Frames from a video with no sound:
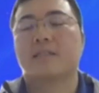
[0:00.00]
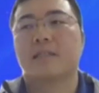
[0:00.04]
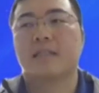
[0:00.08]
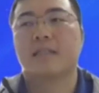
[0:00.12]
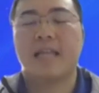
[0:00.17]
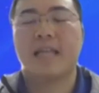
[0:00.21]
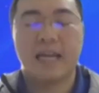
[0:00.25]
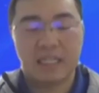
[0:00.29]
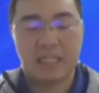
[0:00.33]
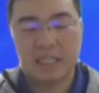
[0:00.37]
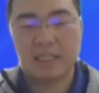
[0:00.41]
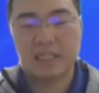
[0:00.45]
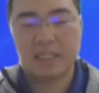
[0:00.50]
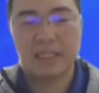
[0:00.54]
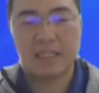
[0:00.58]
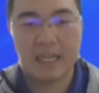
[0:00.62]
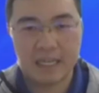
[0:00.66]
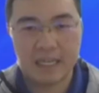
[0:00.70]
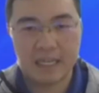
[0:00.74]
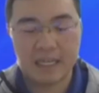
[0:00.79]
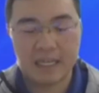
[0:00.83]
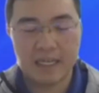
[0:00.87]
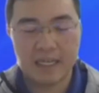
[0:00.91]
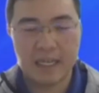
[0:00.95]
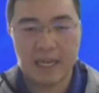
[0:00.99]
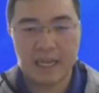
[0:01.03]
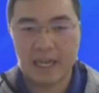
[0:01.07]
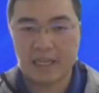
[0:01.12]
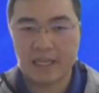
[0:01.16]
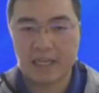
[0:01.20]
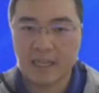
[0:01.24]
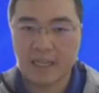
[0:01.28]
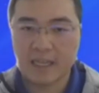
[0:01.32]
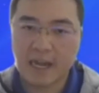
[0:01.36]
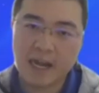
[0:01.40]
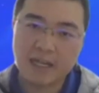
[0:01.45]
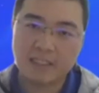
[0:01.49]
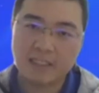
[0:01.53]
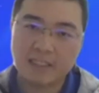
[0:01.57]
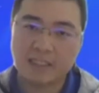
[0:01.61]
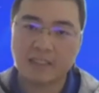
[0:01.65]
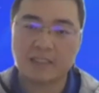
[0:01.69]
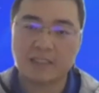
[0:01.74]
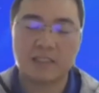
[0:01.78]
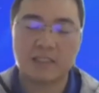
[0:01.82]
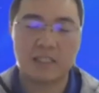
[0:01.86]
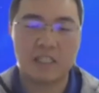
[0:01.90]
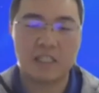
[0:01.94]
collecting data and
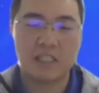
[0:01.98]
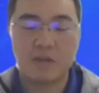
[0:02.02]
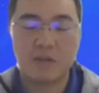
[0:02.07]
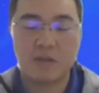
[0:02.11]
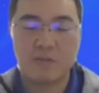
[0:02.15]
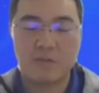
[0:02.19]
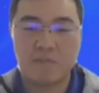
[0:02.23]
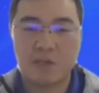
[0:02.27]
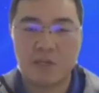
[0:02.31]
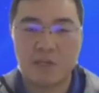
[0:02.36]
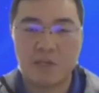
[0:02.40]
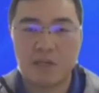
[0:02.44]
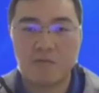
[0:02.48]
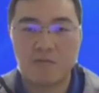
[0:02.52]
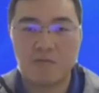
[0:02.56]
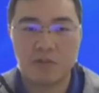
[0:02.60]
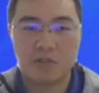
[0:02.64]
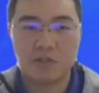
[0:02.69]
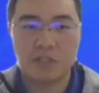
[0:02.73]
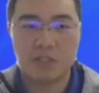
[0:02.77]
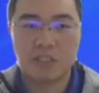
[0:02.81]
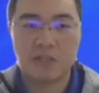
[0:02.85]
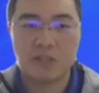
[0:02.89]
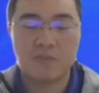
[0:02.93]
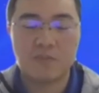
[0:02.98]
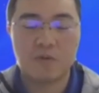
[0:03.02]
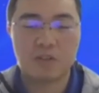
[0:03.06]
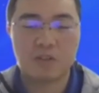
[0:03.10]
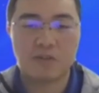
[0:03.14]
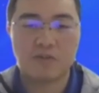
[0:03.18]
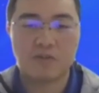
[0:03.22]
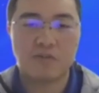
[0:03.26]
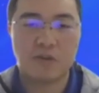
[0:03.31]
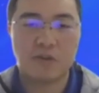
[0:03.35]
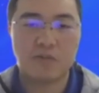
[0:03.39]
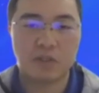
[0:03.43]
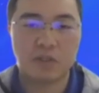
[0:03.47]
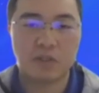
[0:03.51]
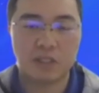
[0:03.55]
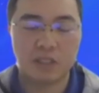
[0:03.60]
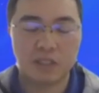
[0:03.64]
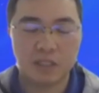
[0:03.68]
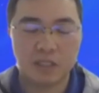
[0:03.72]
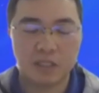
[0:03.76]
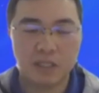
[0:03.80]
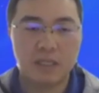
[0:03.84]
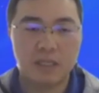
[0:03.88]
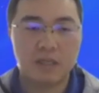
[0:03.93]
ask the CPP, which is the most
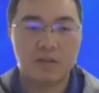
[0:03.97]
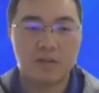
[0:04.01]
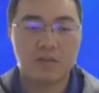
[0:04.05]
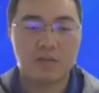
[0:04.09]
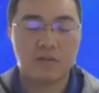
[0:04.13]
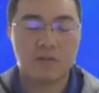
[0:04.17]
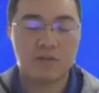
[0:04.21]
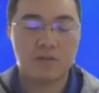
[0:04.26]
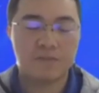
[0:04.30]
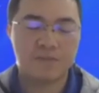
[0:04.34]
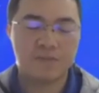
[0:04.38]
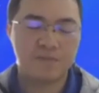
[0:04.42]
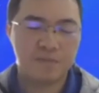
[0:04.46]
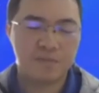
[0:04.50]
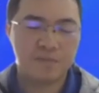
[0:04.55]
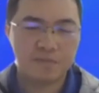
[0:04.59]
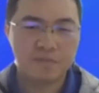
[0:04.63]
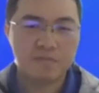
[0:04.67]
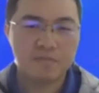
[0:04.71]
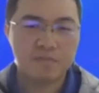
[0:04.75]
famous, wind